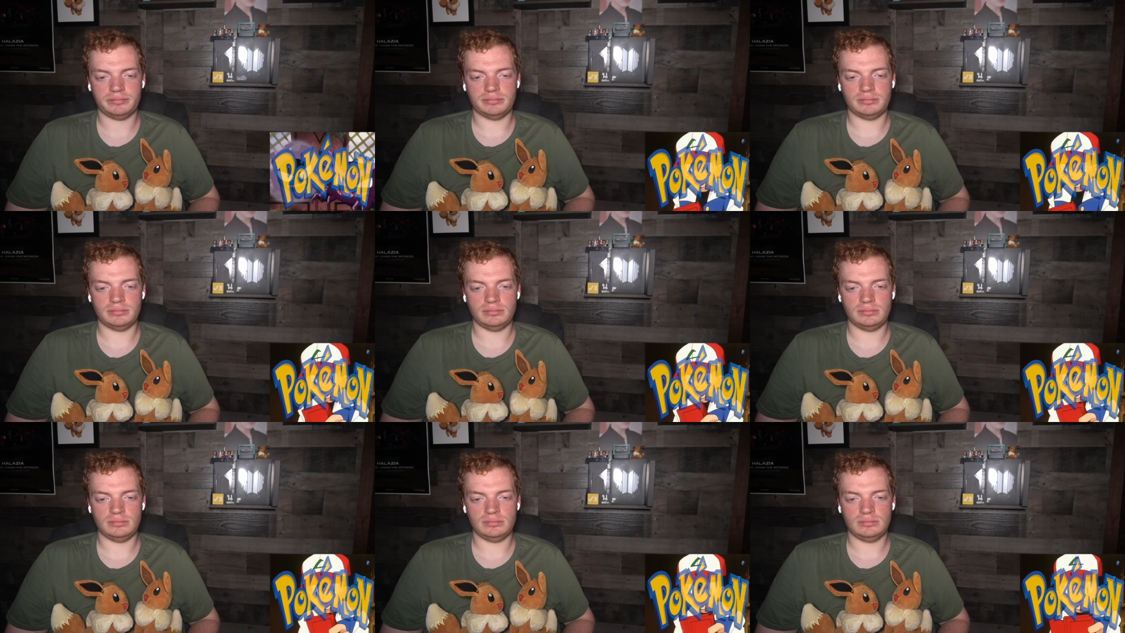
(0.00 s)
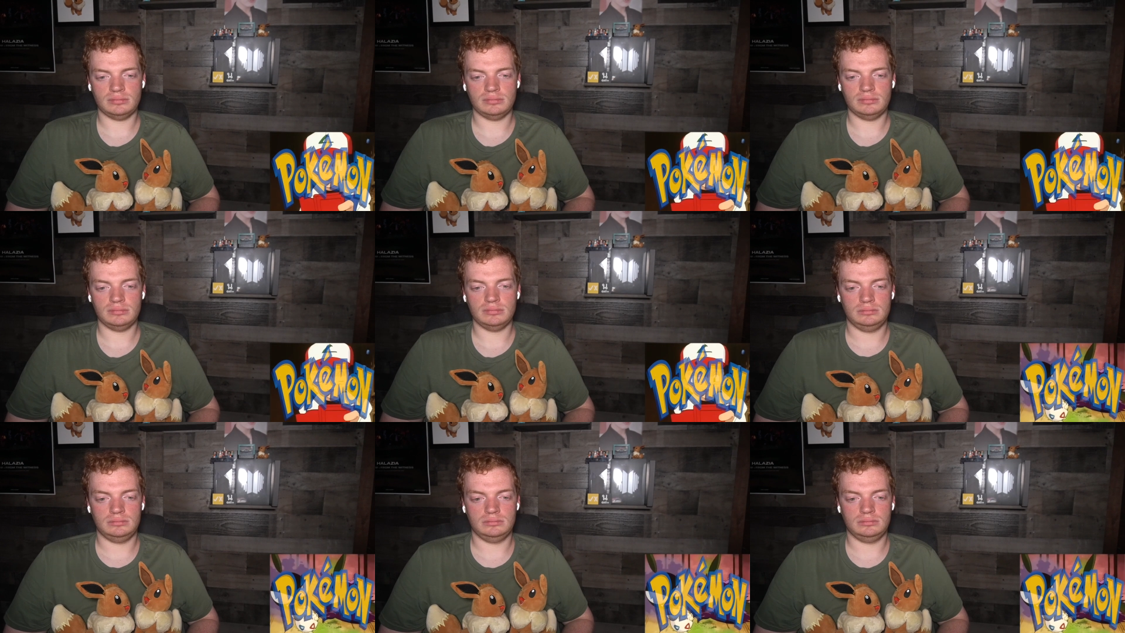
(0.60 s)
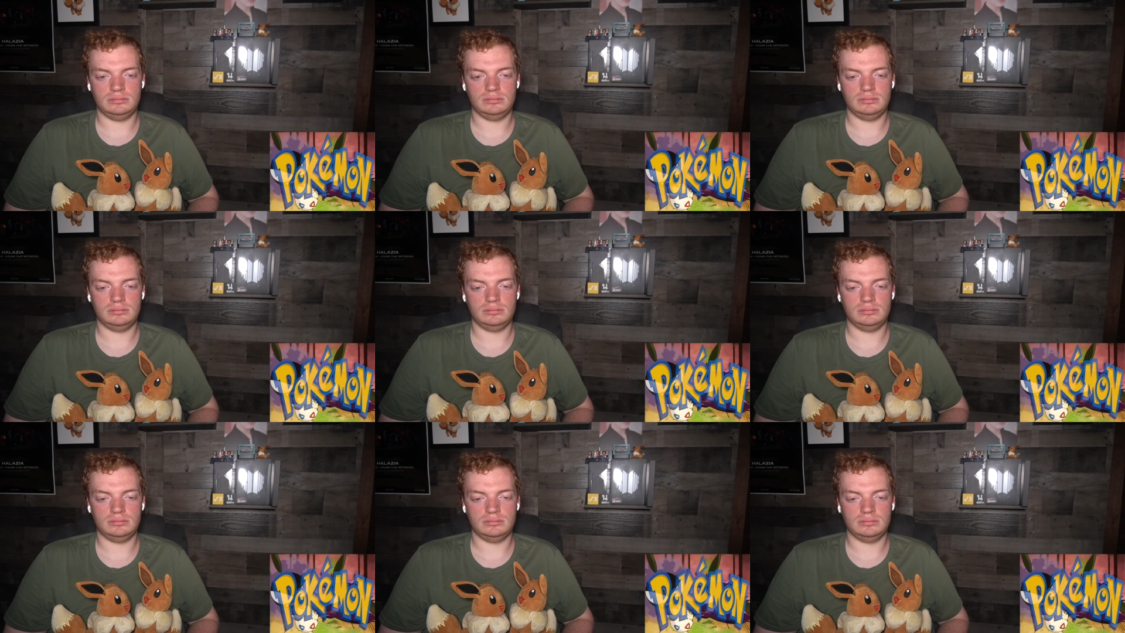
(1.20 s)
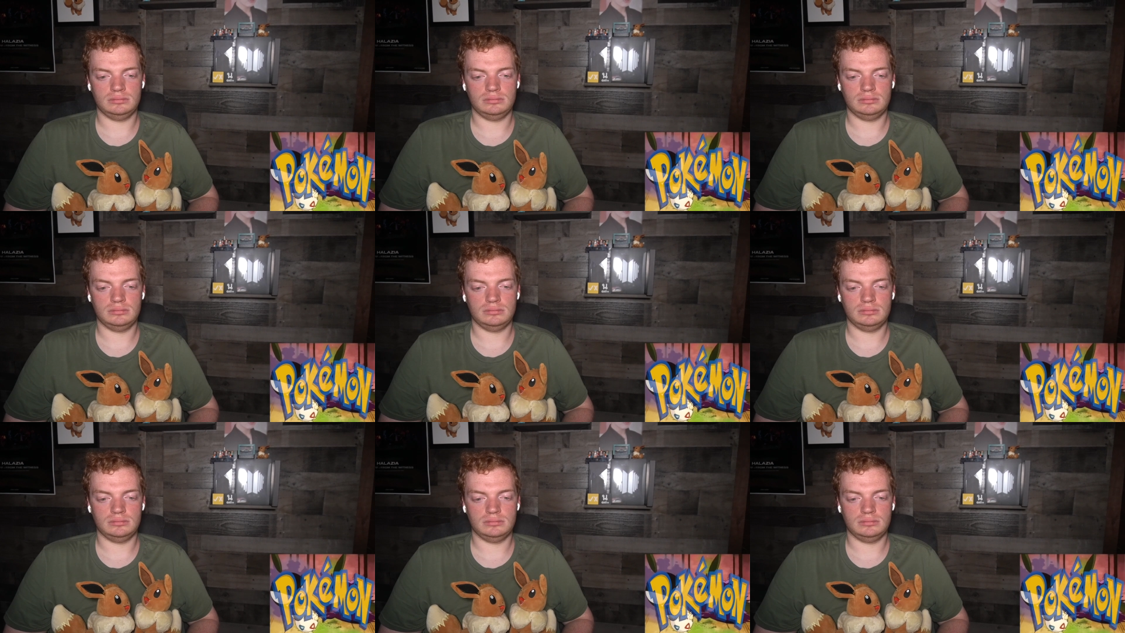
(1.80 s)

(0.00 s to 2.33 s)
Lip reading: Nobody speaks.